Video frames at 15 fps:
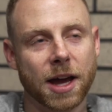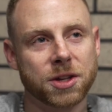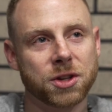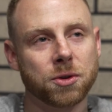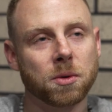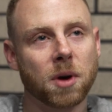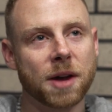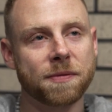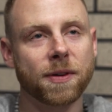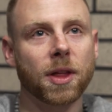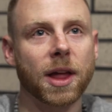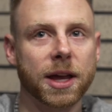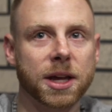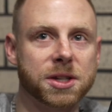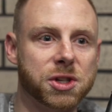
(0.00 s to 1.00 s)
I do. I feel
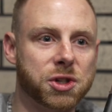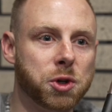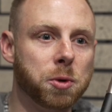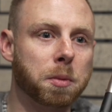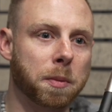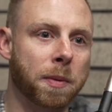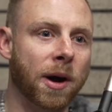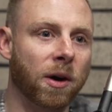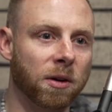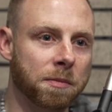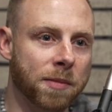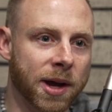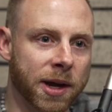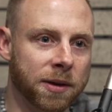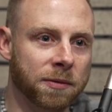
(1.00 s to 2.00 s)
like it's a superpower of
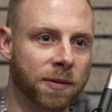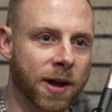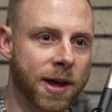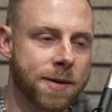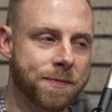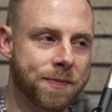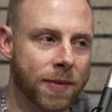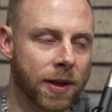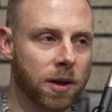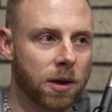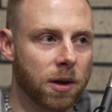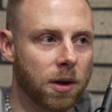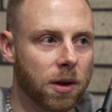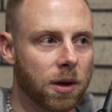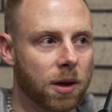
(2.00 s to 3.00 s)
mine, right?
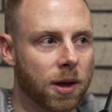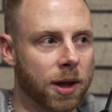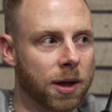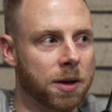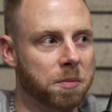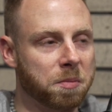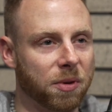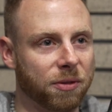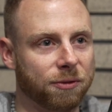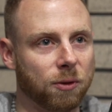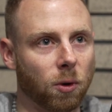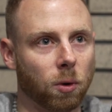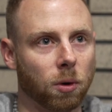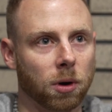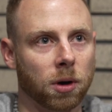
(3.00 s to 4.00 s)
And
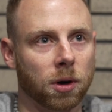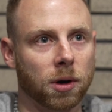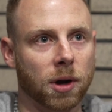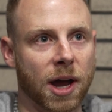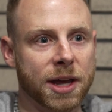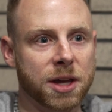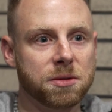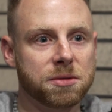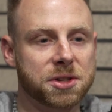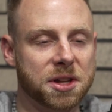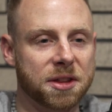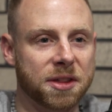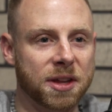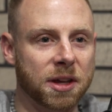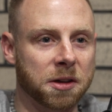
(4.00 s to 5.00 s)
before, I used
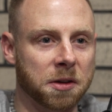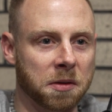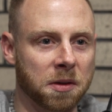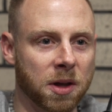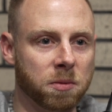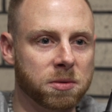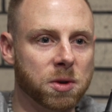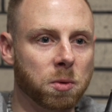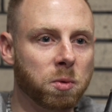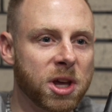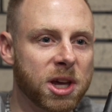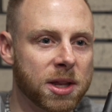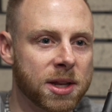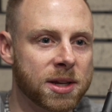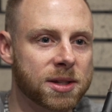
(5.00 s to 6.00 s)
to think it was a
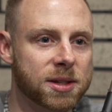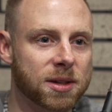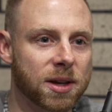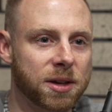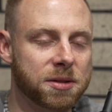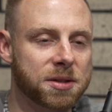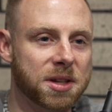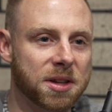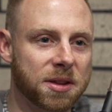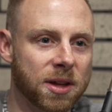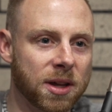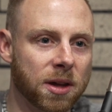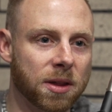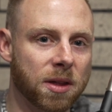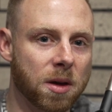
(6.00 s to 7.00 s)
weakness. I used to
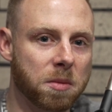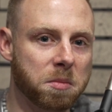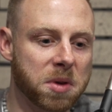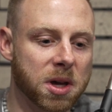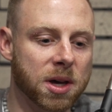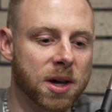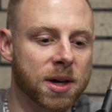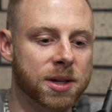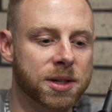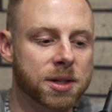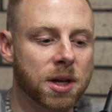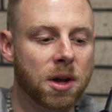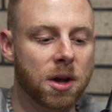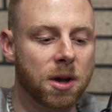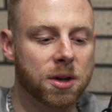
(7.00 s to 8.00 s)
think that
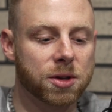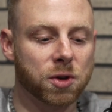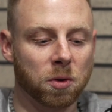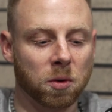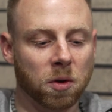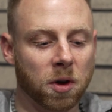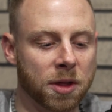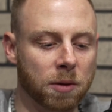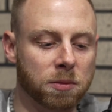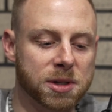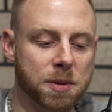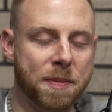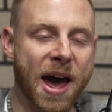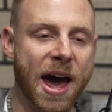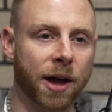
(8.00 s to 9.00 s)
so there was
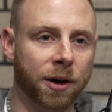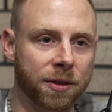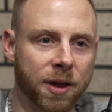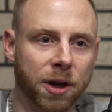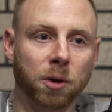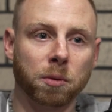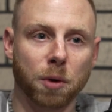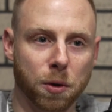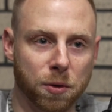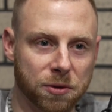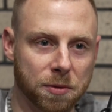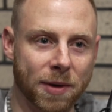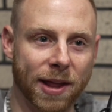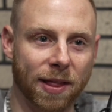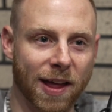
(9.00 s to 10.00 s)
a pattern that arose
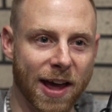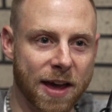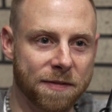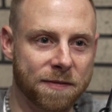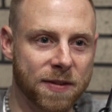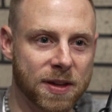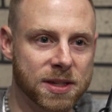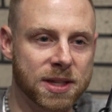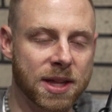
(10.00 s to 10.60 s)
in my life is